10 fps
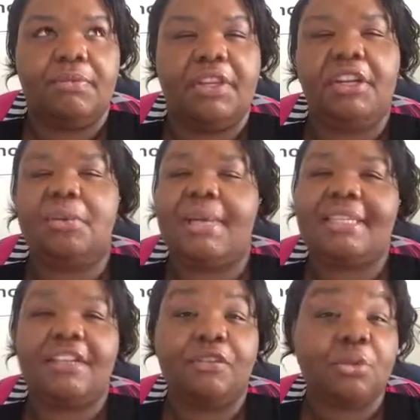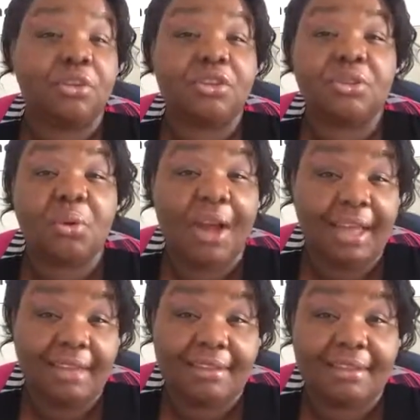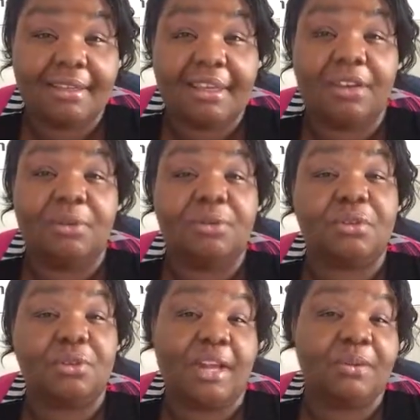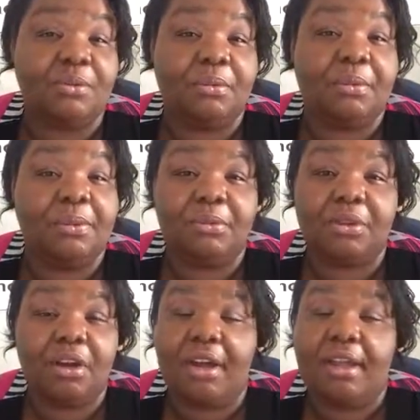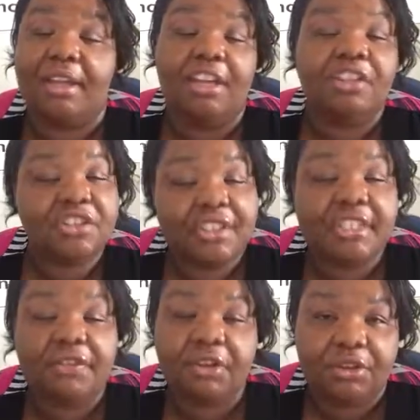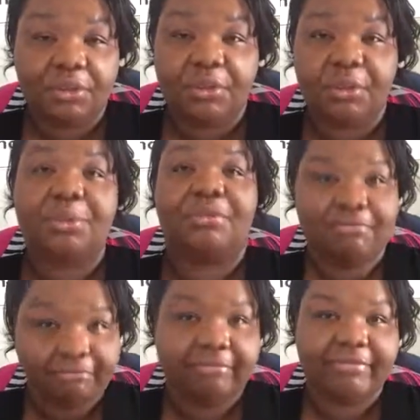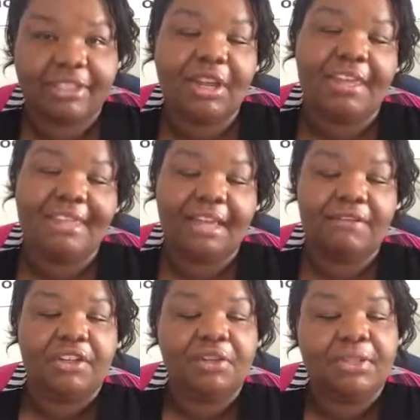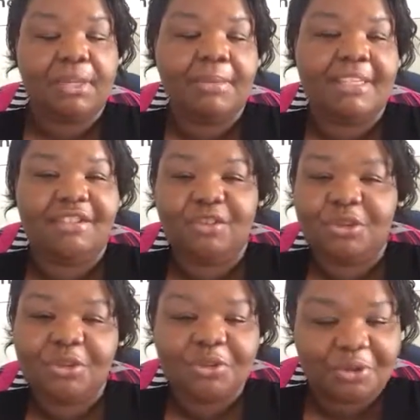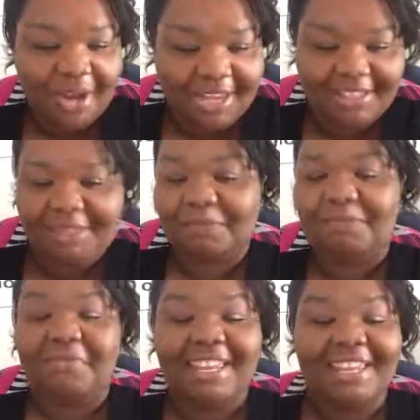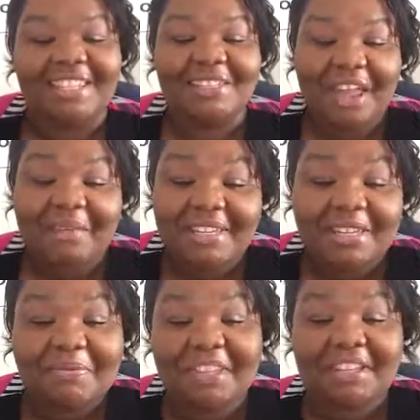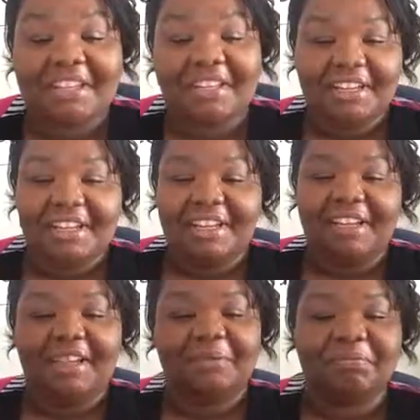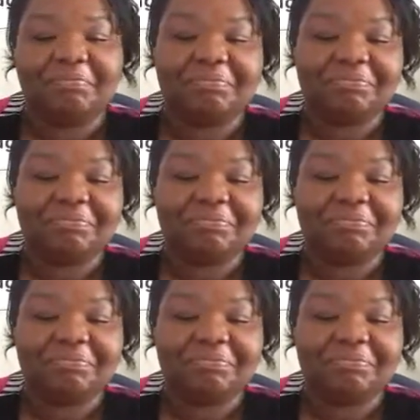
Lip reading: videoed myself doing the squats because I know squats were what people thought she's never gonna do those. So I think I videotaped myself doing those squats. So that was some of the good.